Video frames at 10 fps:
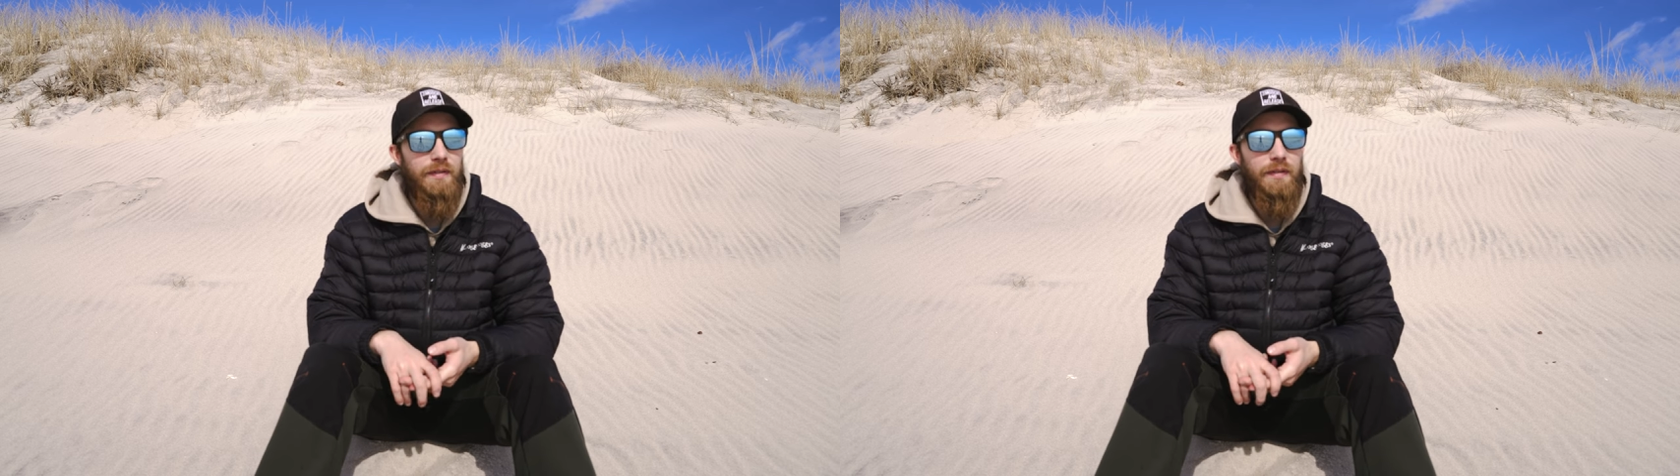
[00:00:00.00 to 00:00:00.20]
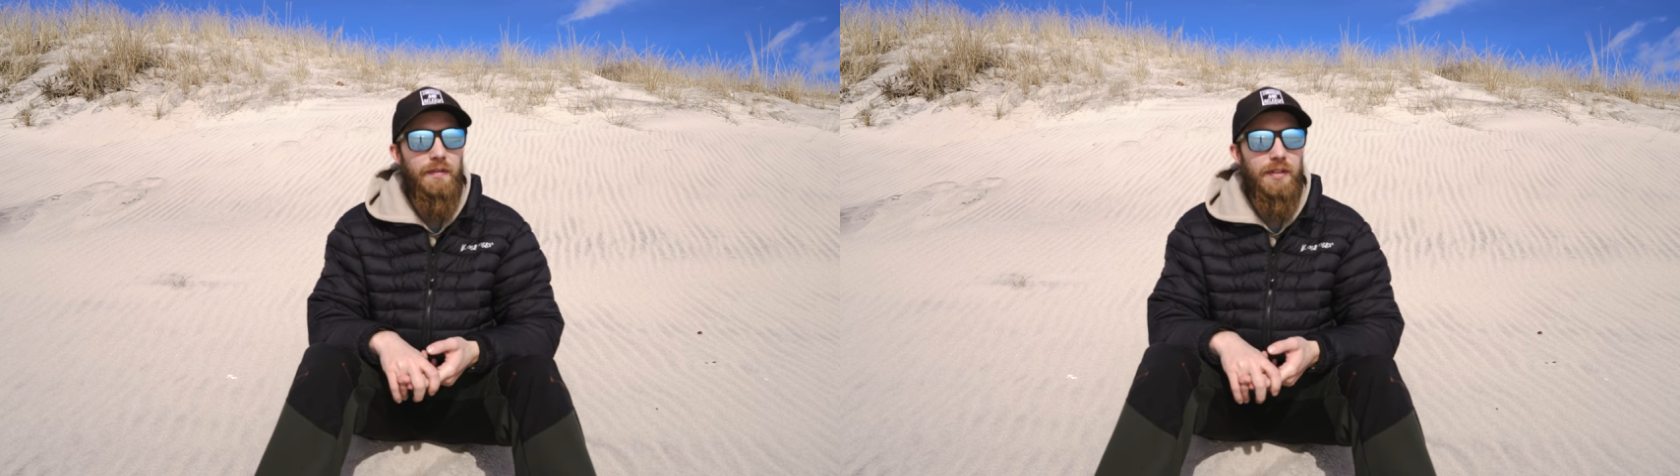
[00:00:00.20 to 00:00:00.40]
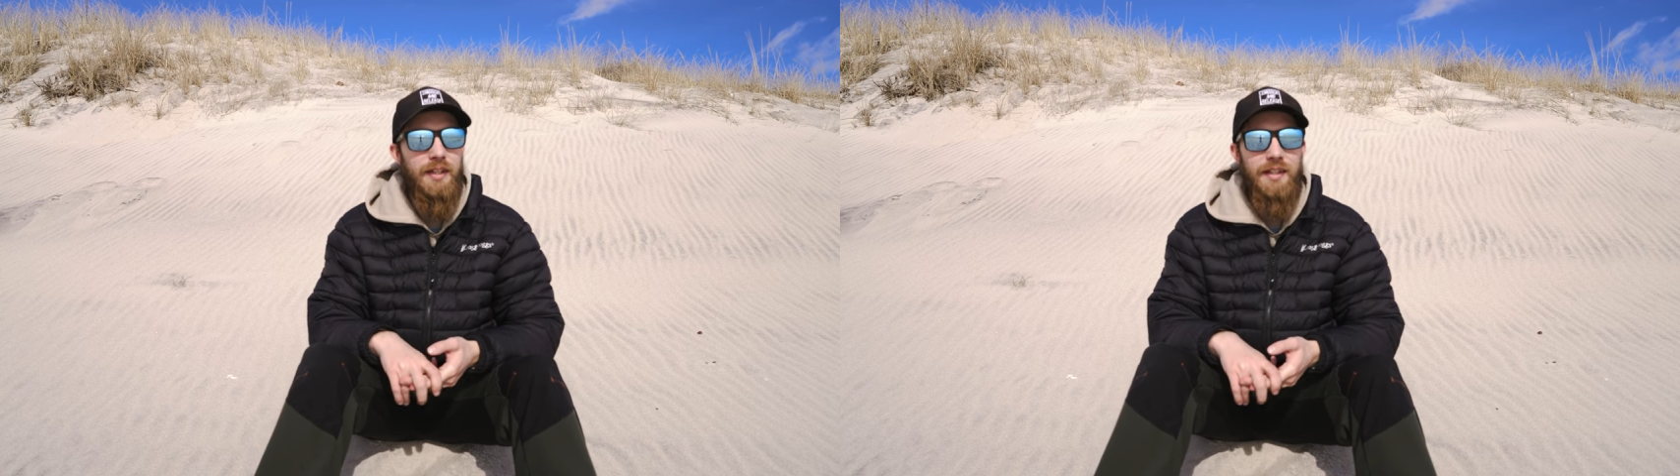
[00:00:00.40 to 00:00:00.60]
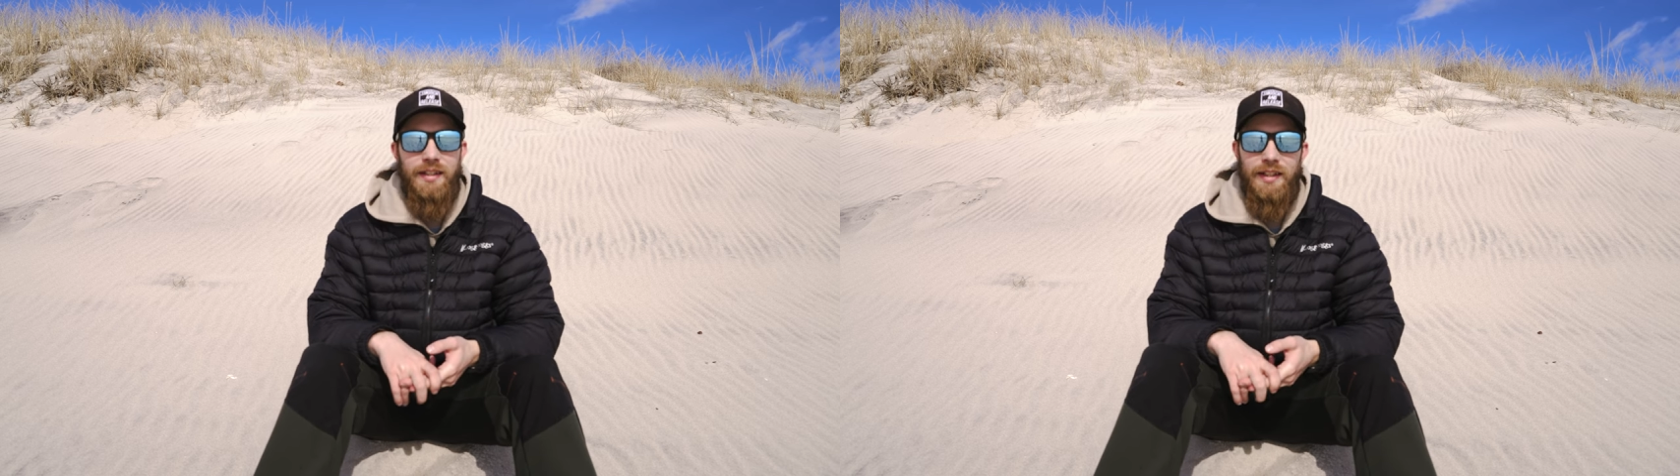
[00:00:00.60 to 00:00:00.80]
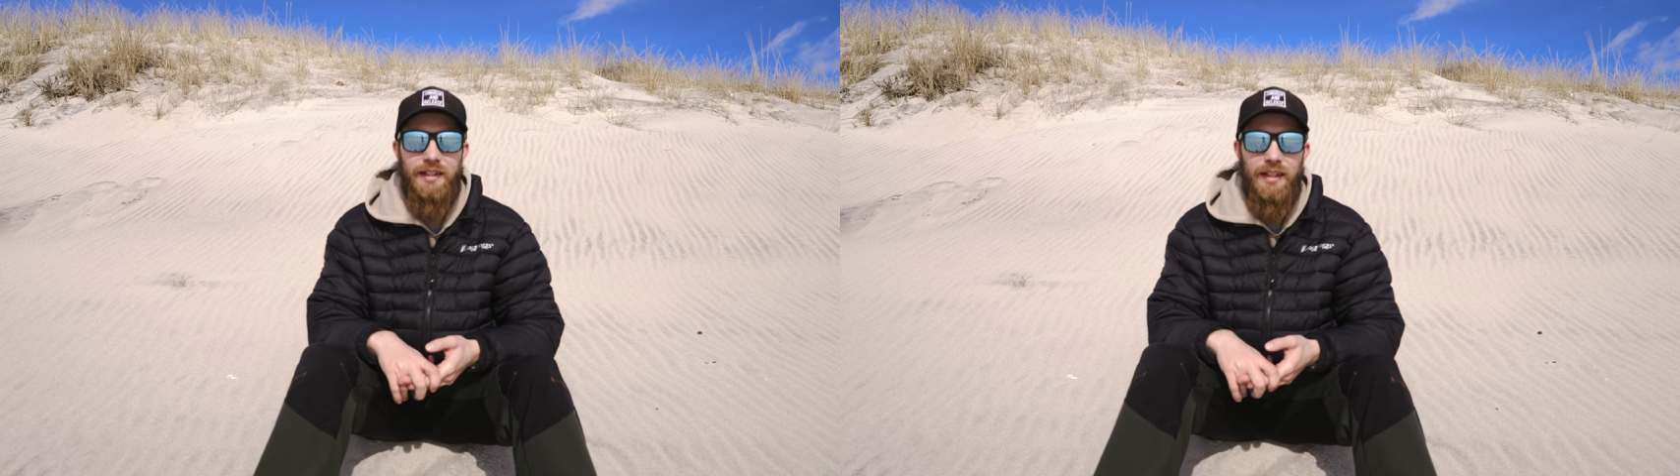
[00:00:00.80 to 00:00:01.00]
15,
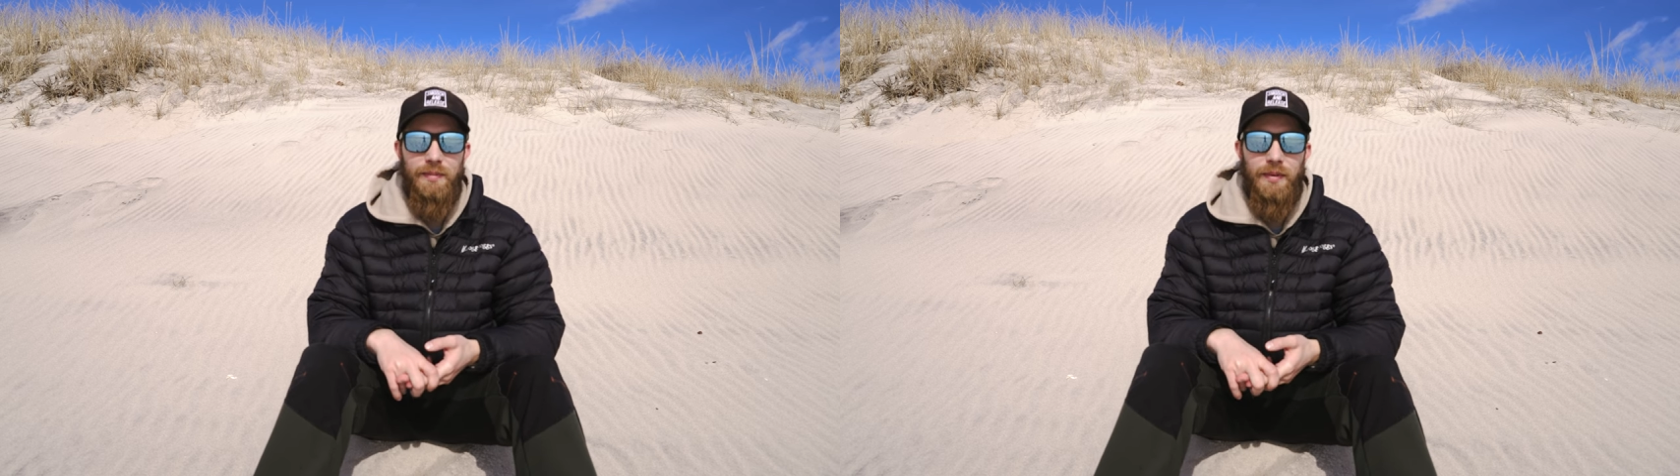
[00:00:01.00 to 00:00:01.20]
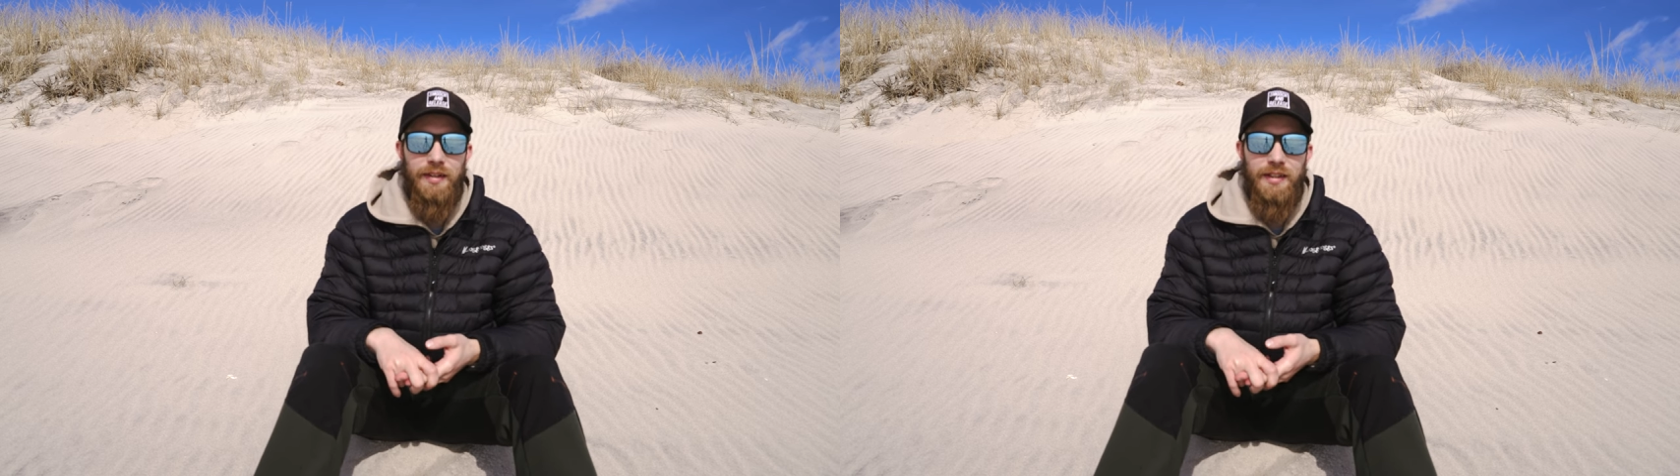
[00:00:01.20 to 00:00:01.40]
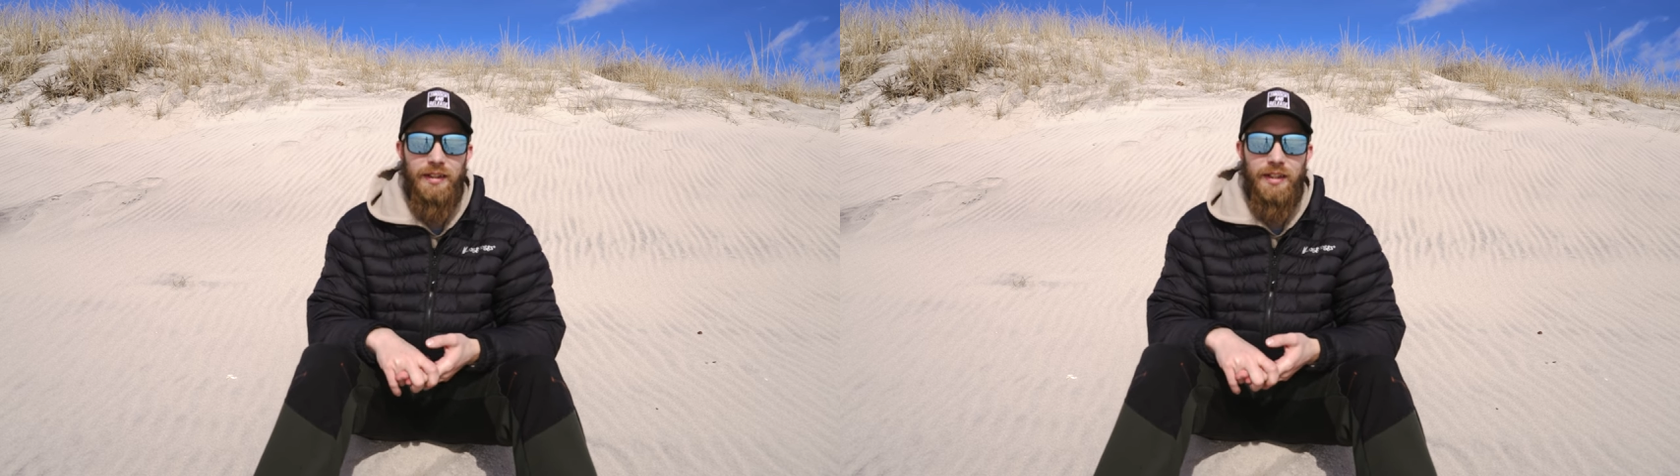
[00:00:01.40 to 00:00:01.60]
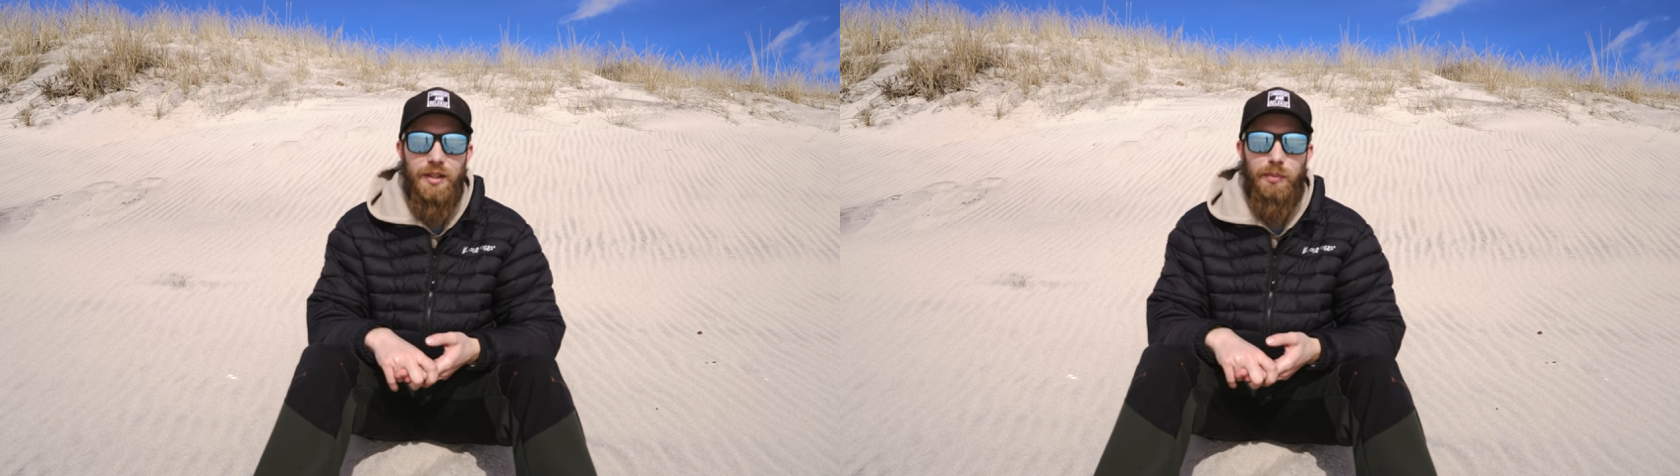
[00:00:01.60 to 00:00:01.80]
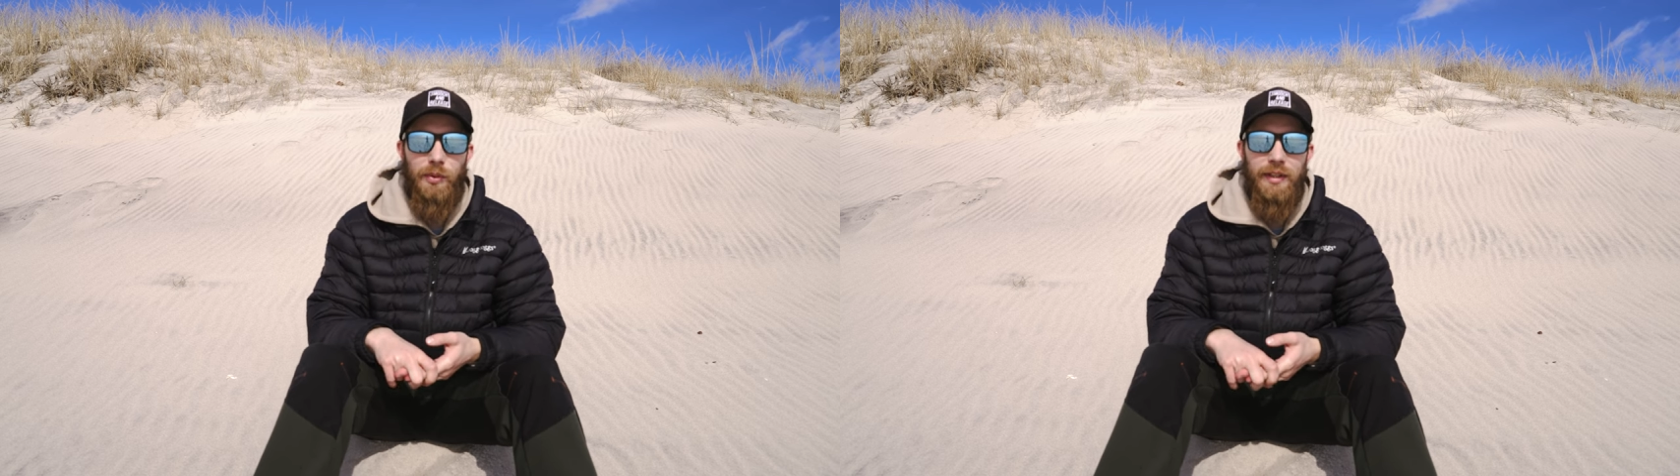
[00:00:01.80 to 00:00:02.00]
16 months at
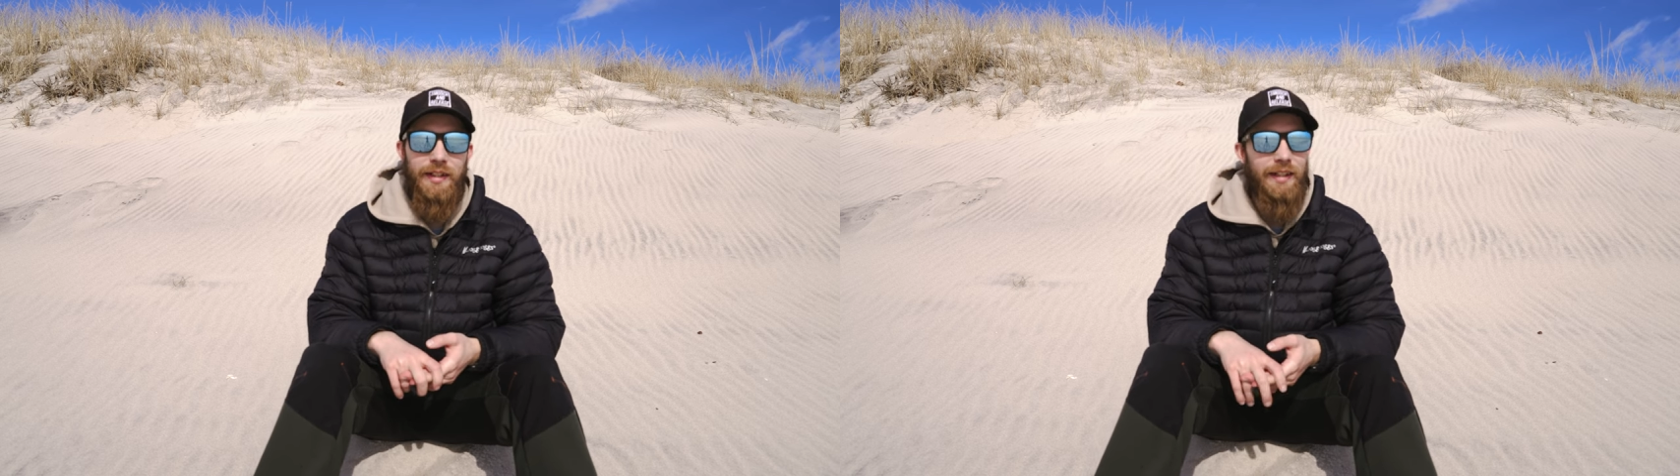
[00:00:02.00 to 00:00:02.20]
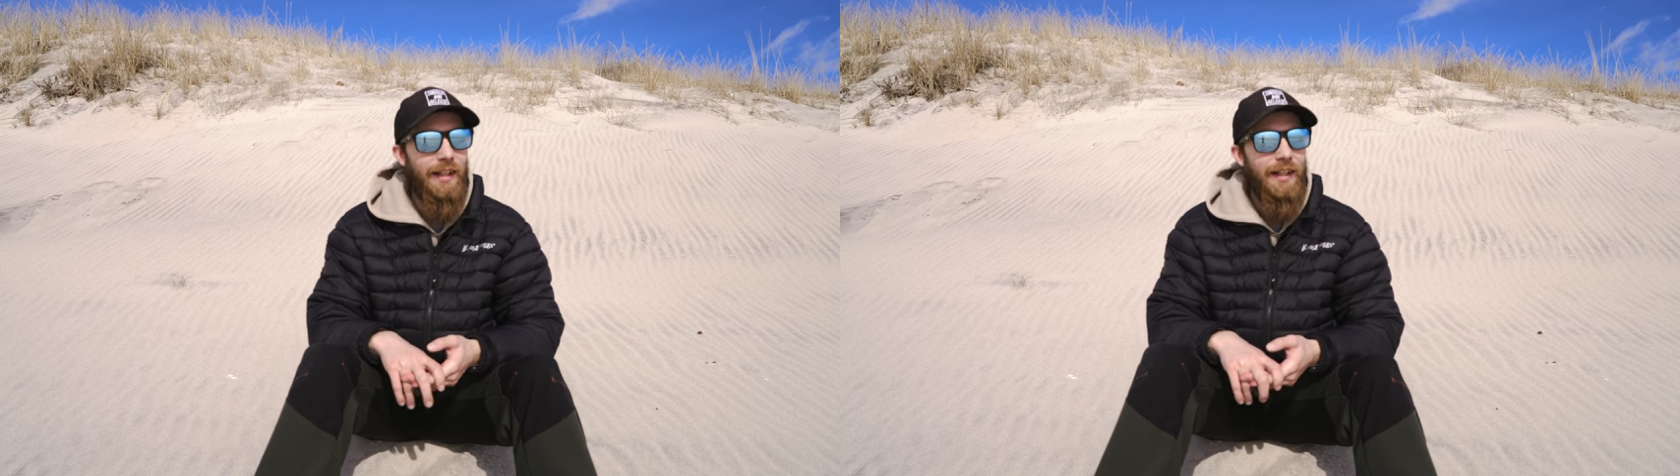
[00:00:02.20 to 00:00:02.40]
this point.